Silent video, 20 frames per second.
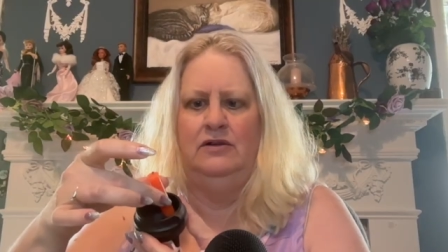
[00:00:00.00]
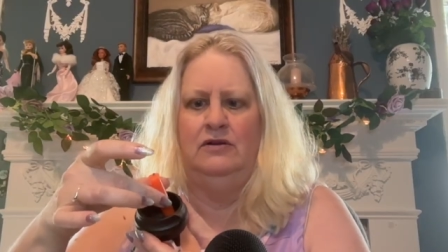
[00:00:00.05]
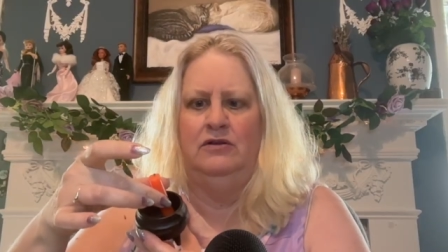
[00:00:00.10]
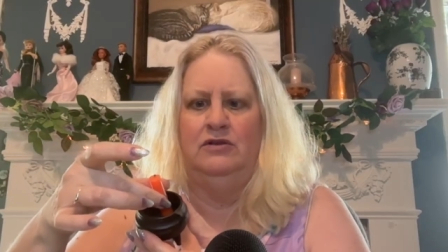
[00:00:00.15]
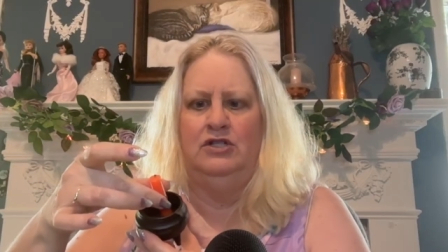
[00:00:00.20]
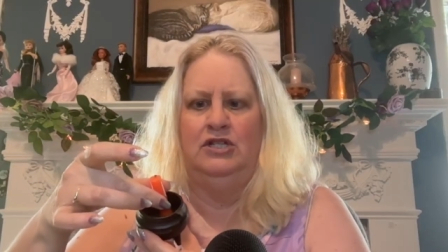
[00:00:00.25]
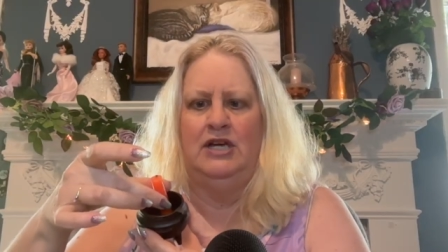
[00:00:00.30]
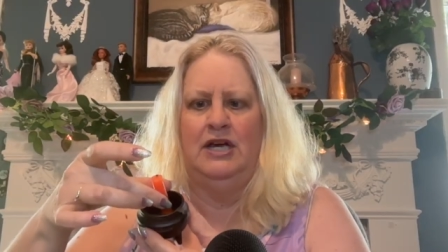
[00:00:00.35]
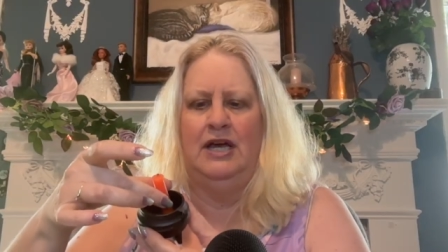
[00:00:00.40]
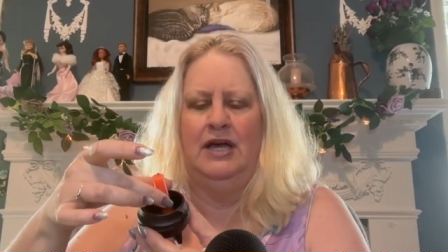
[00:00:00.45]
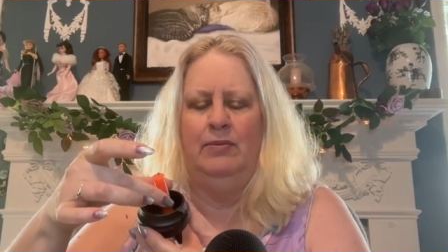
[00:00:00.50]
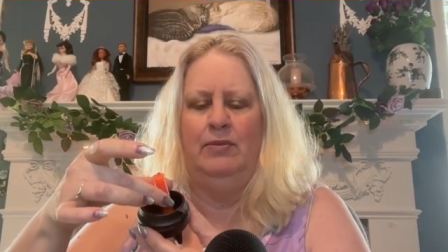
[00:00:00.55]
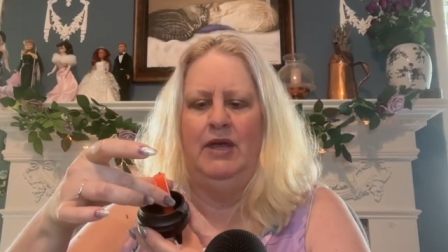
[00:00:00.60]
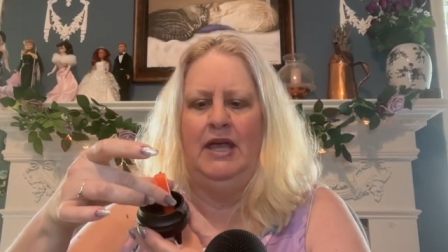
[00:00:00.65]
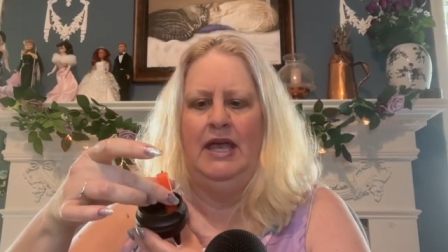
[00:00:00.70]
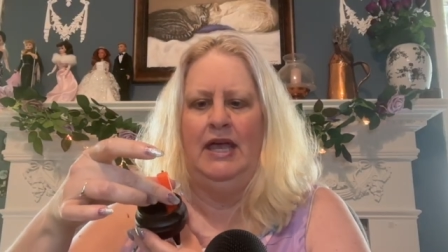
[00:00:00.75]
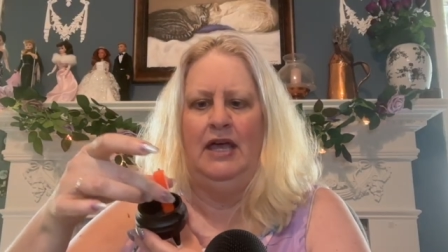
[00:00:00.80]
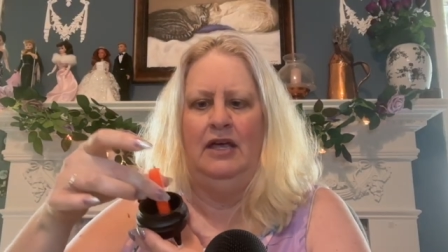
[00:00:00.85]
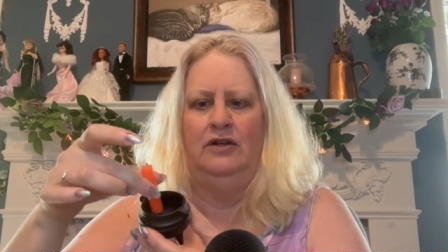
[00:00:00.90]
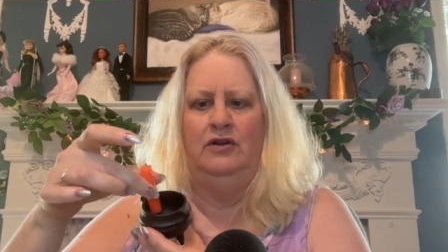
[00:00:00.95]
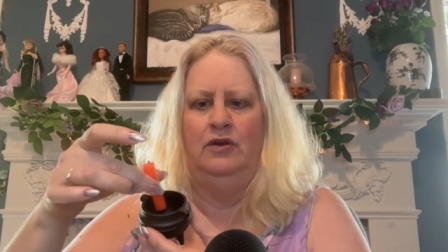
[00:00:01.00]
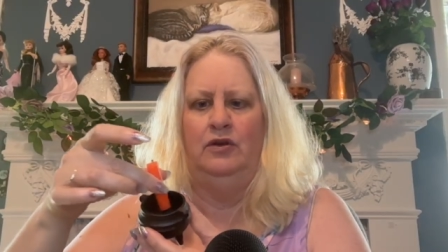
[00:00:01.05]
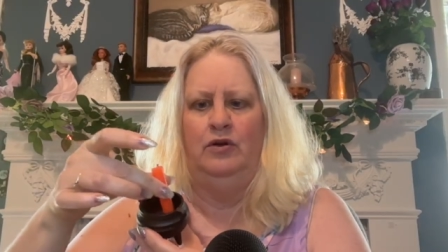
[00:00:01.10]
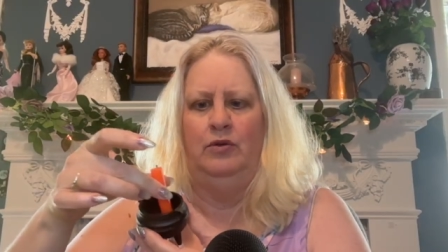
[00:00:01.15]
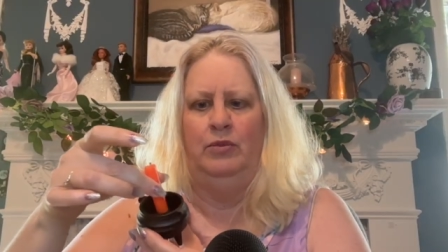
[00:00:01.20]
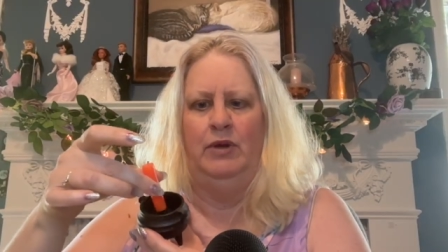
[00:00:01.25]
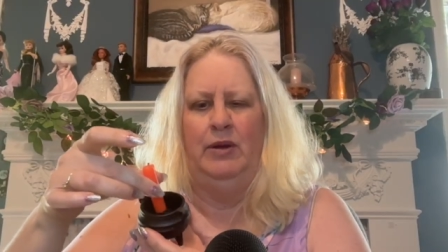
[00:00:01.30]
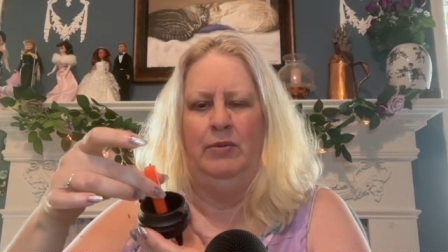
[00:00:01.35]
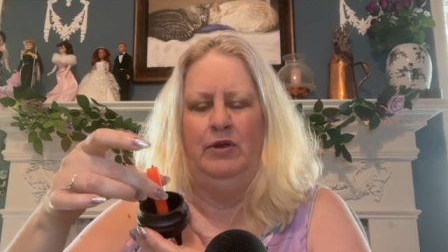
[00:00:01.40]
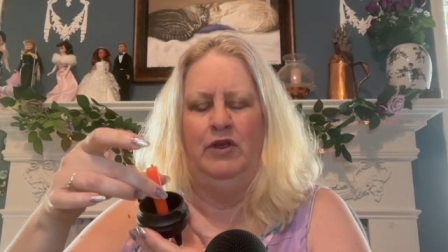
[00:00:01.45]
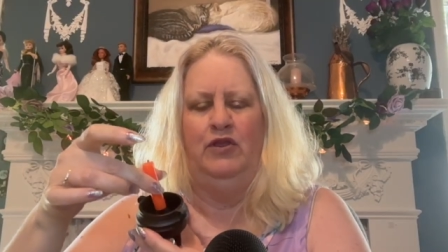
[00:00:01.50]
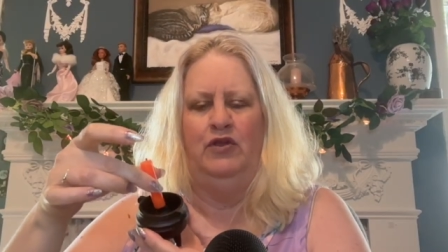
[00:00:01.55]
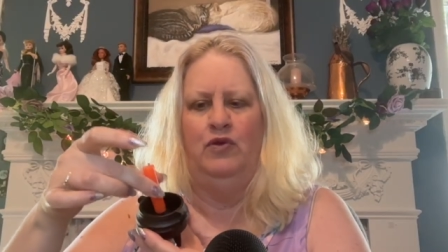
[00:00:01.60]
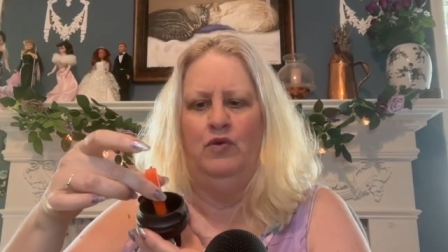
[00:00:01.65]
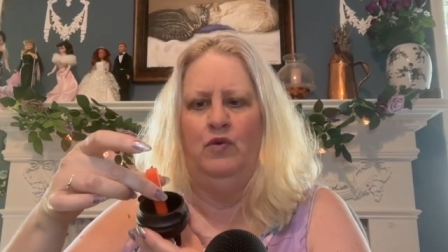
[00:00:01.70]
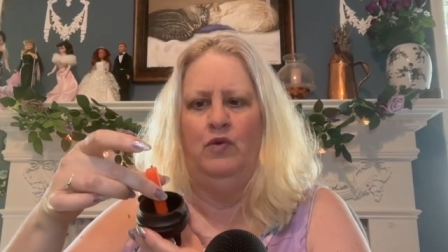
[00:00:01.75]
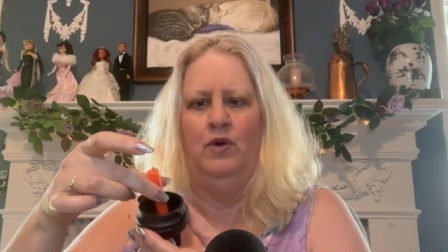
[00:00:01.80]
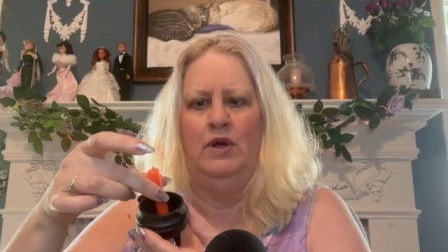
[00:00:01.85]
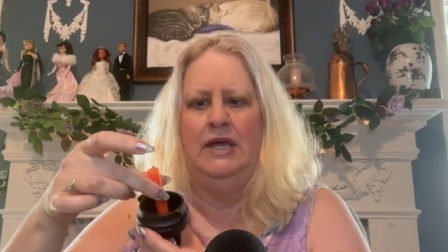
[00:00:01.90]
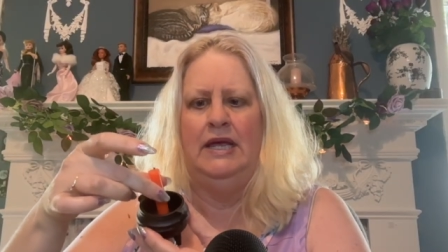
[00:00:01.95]
chime candle or maybe
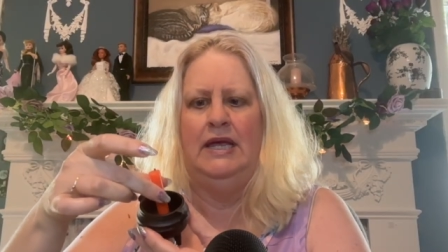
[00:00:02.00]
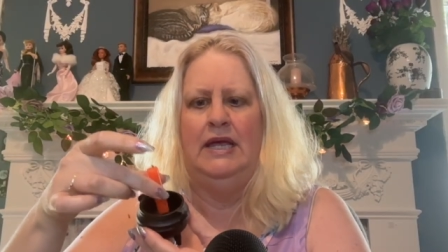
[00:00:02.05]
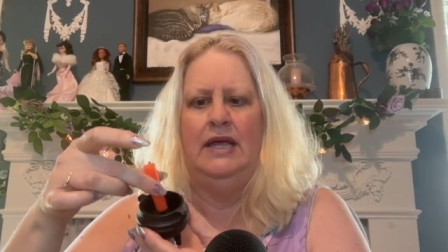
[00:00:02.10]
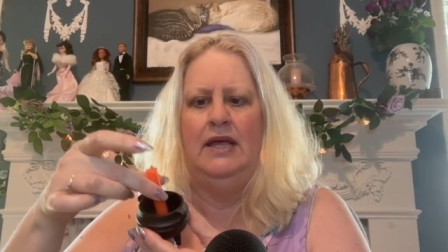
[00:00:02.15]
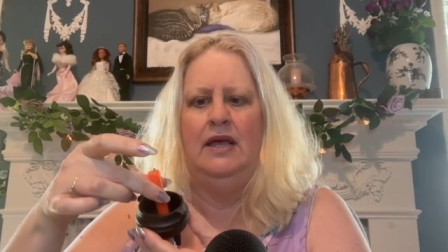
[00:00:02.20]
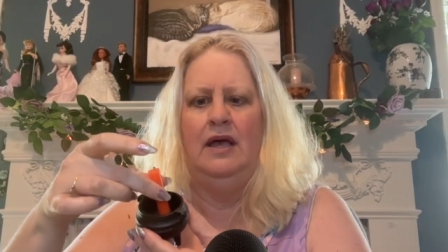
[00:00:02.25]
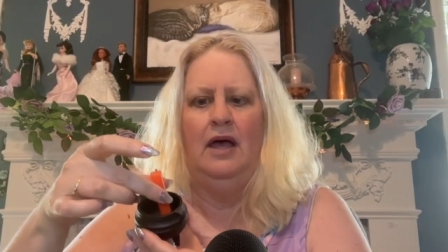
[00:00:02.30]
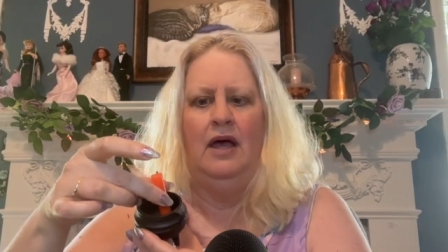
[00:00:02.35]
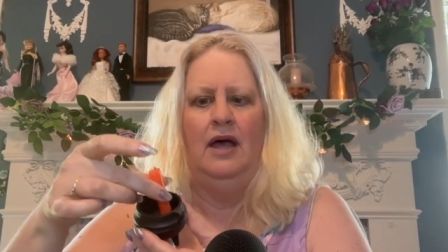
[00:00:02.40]
3,